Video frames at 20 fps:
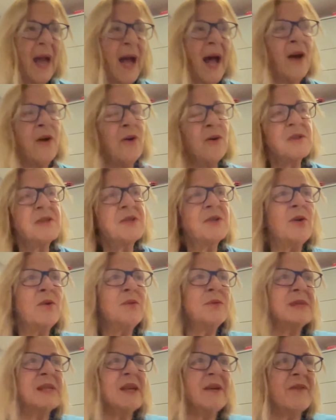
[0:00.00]
I also
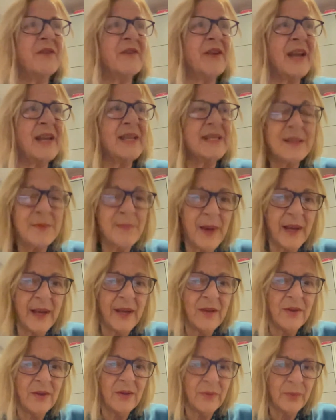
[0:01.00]
always have a wry
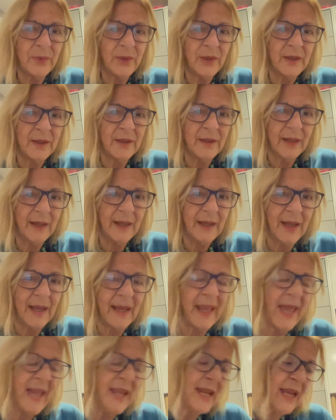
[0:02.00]
smile when,
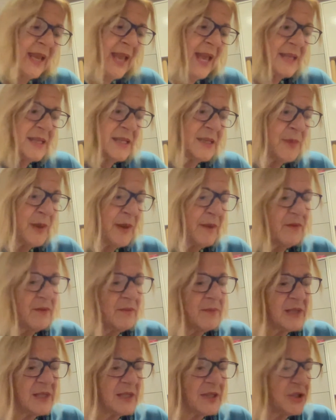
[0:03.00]
again, I can't speak for
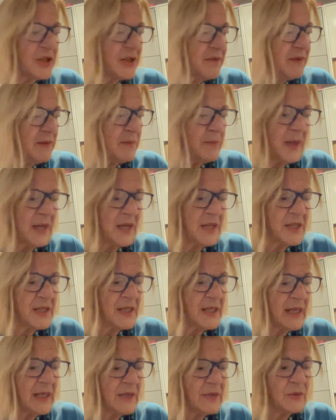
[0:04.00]
Mr. Javid
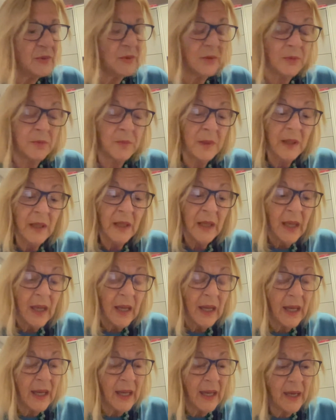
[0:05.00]
personally, I don't know,
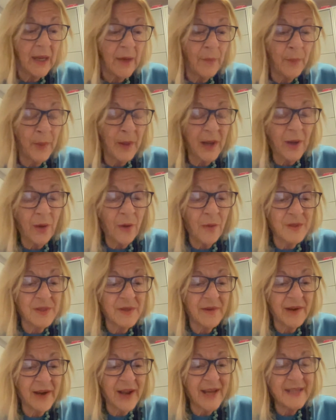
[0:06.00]
but I always
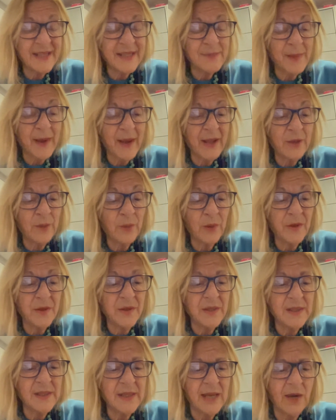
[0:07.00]
have a wry smile when
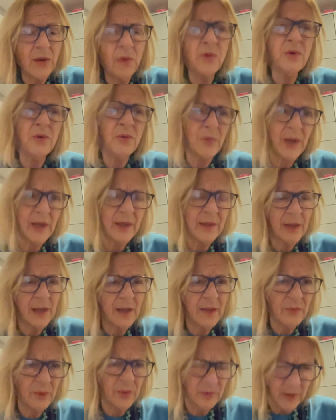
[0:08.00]
they say, oh no,
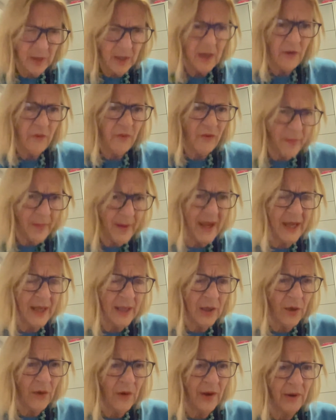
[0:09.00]
I will remain
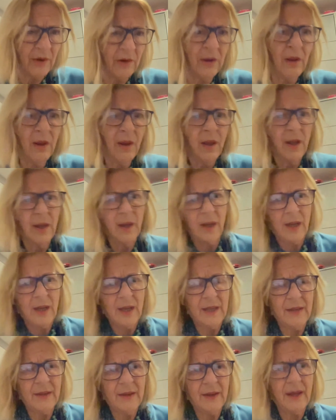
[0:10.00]
loyal
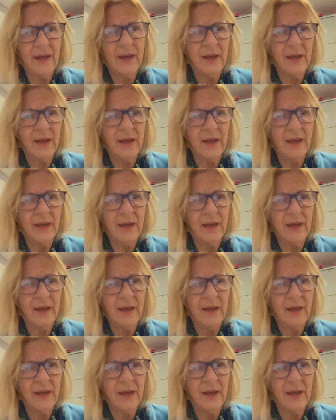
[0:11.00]
and,